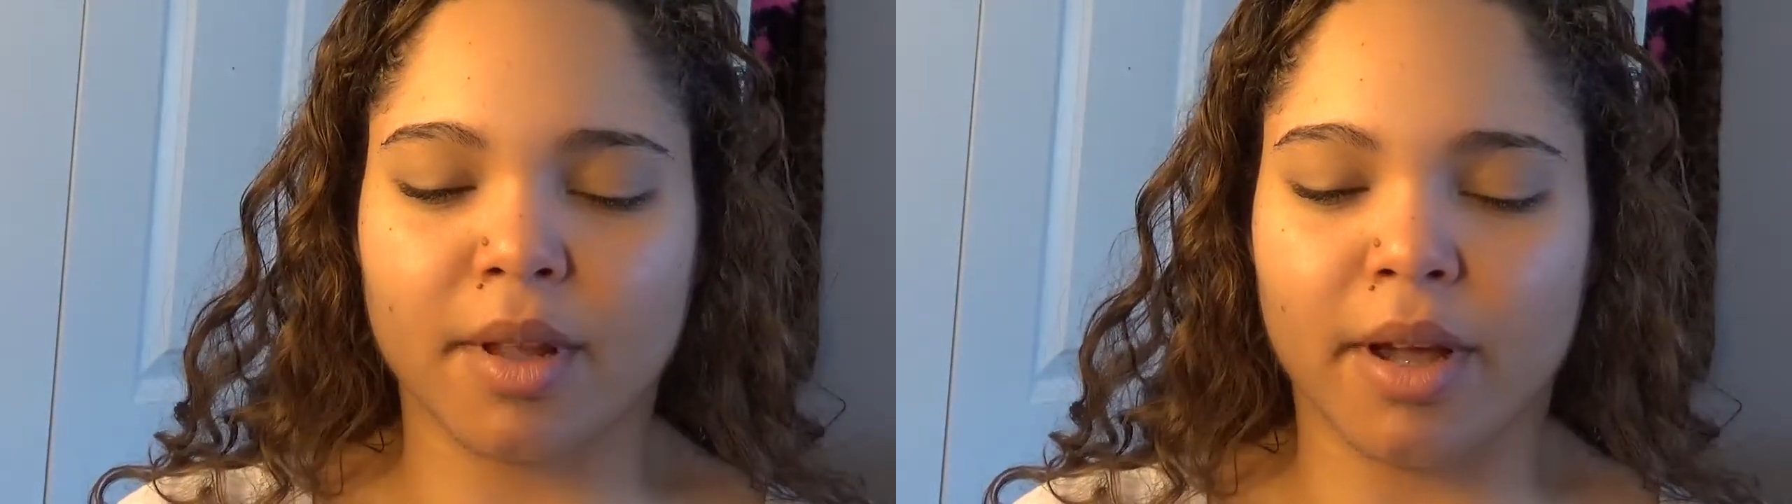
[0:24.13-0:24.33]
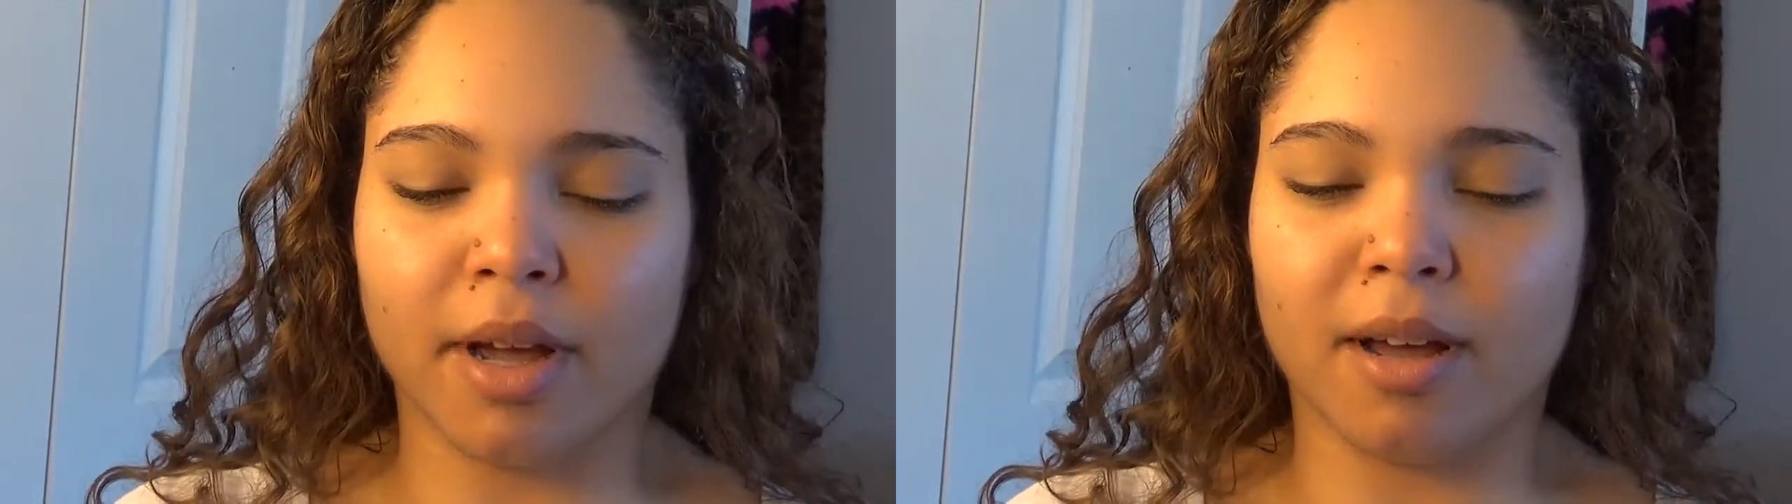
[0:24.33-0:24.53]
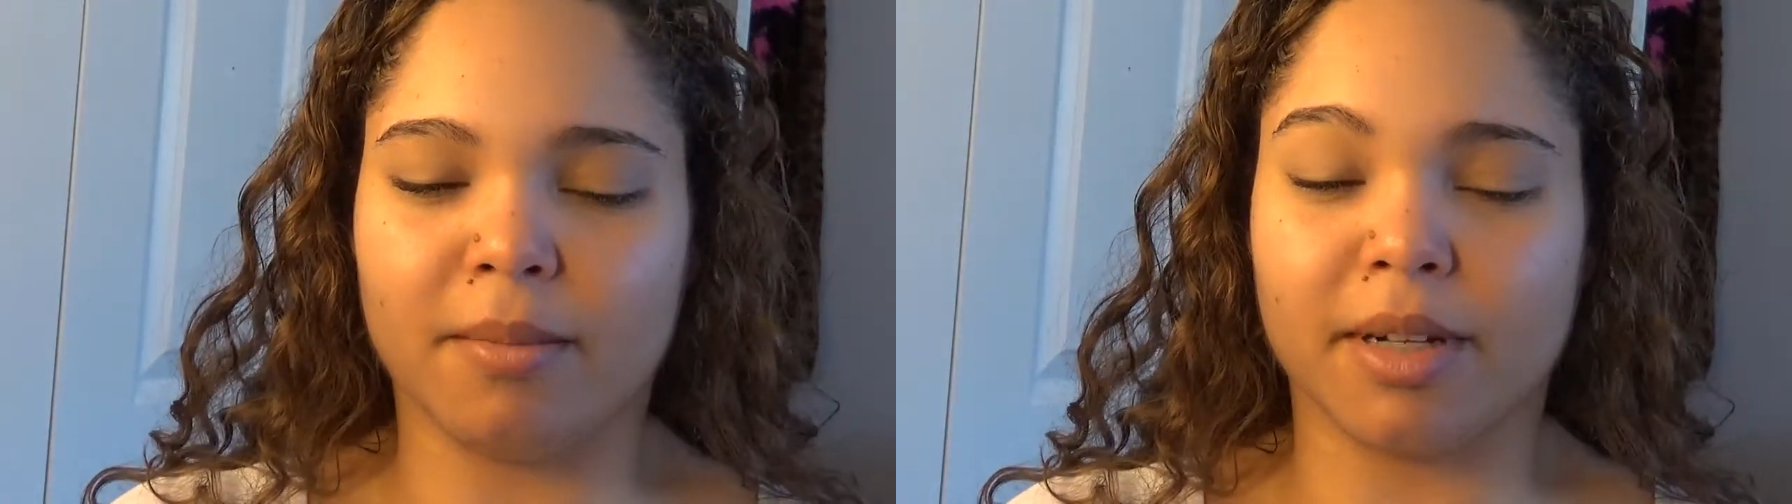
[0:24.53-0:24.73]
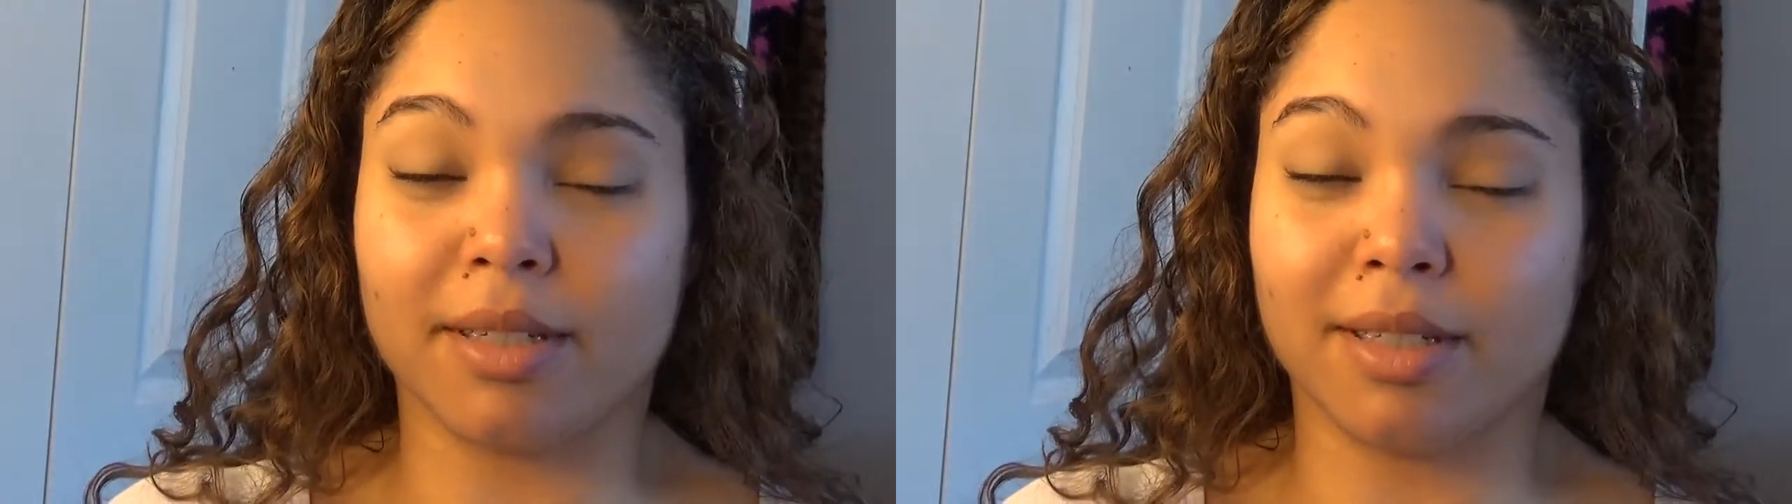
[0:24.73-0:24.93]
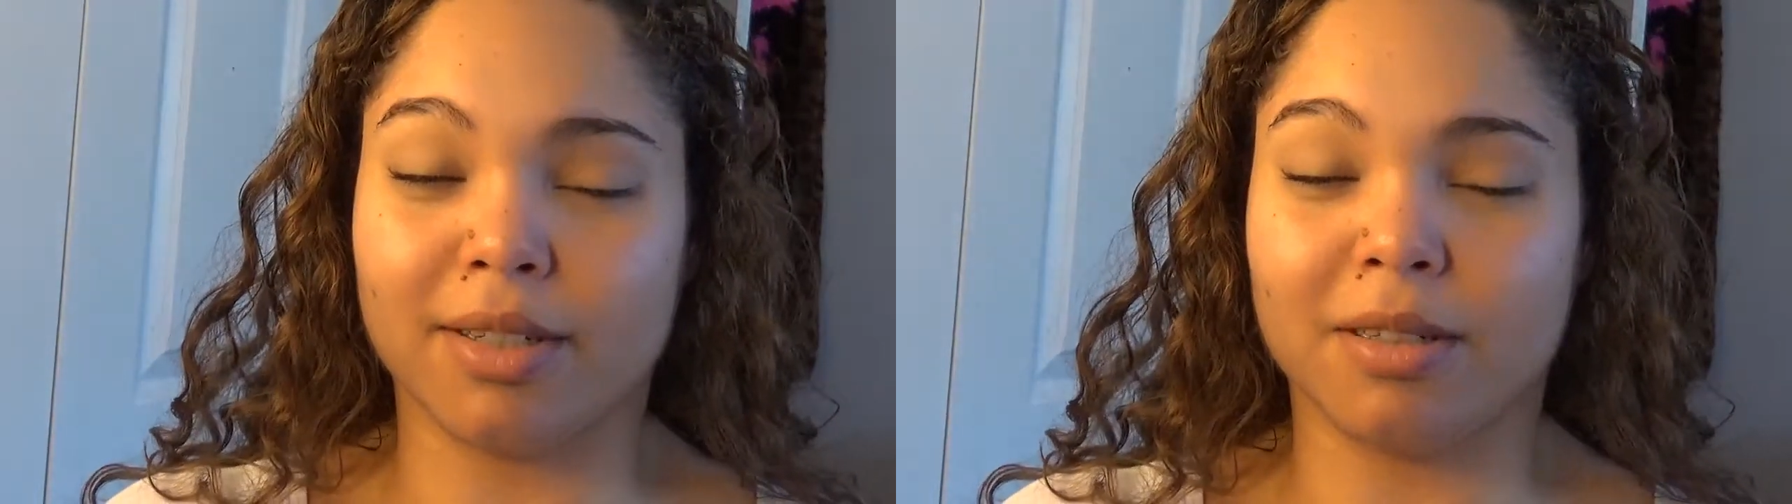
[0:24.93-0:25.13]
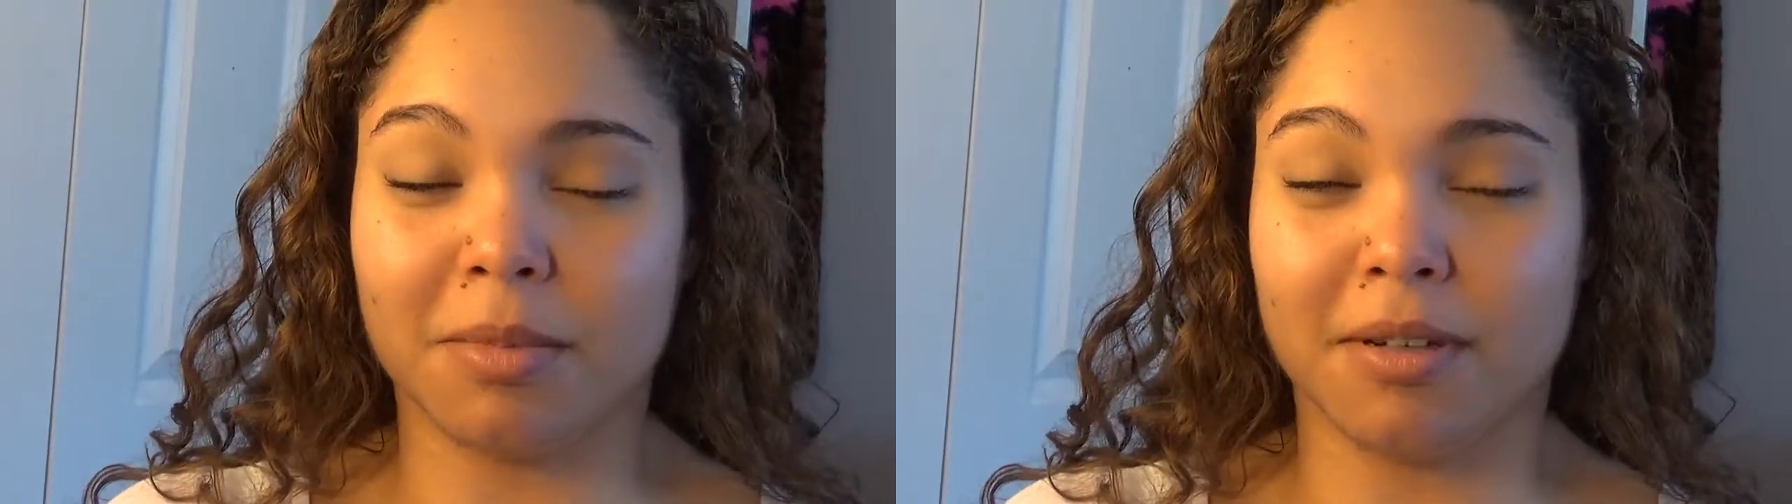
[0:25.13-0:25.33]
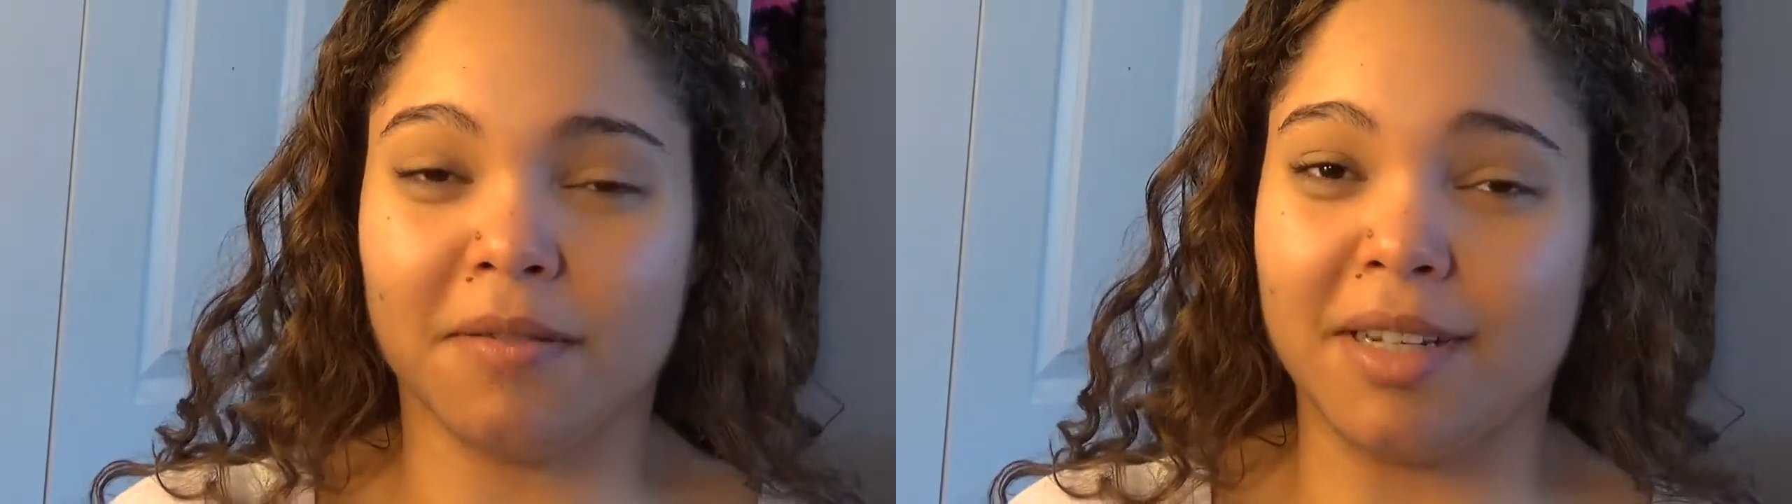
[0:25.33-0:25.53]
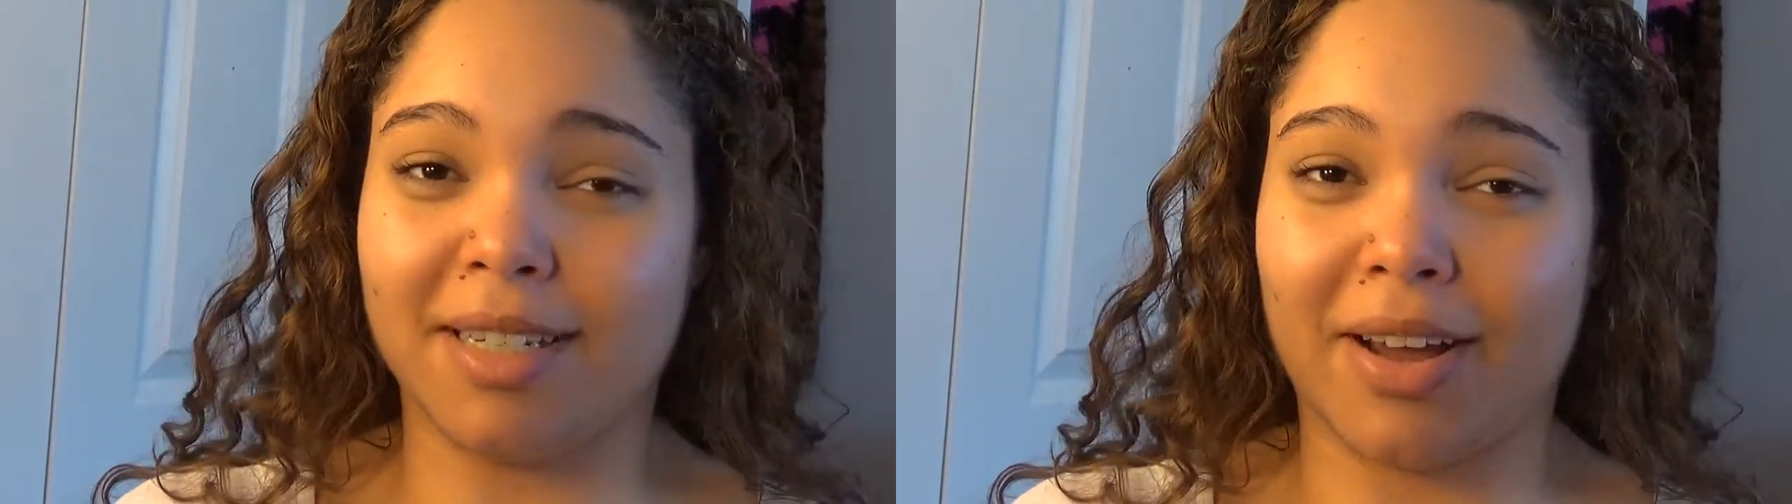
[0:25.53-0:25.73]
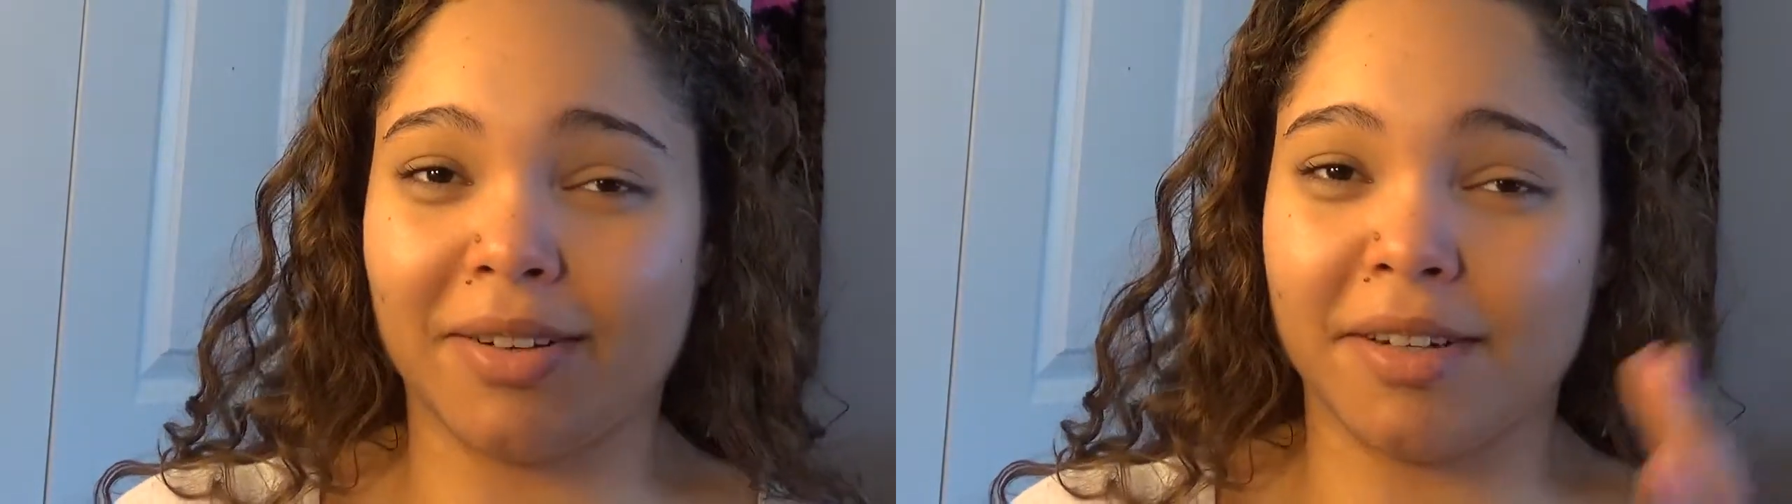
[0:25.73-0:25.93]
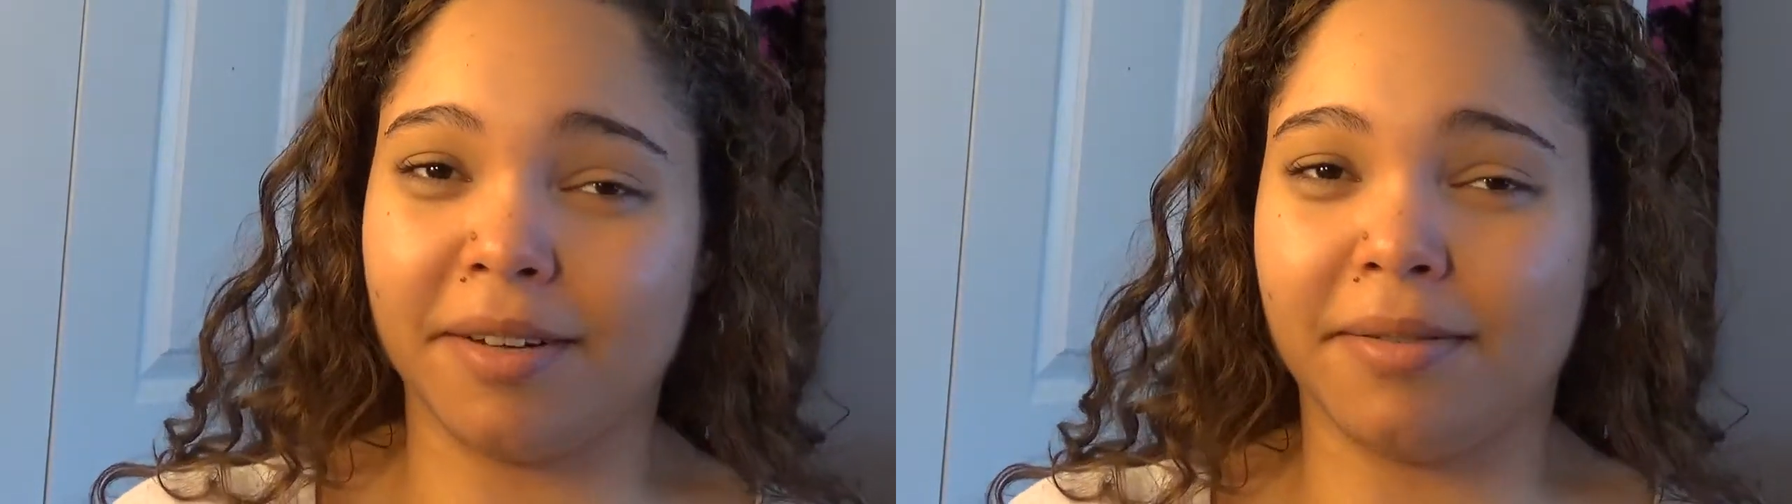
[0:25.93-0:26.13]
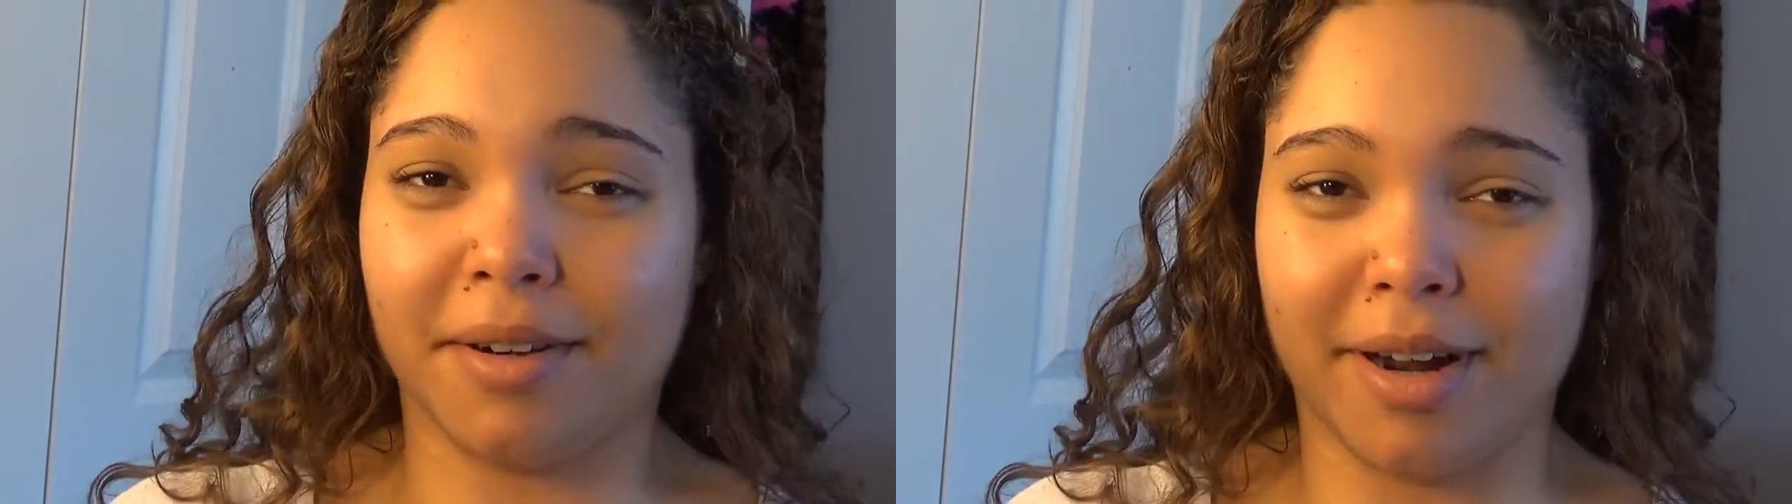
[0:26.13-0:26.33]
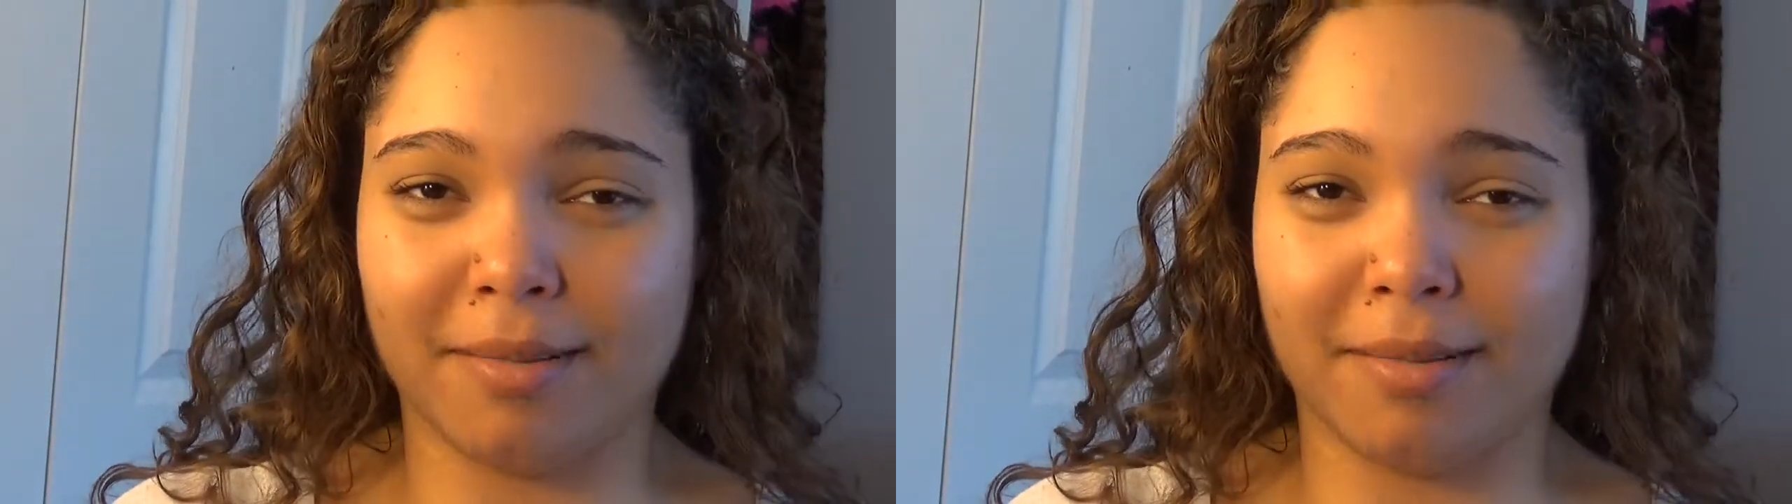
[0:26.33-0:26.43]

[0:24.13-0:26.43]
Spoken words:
Excuse me if I sound different,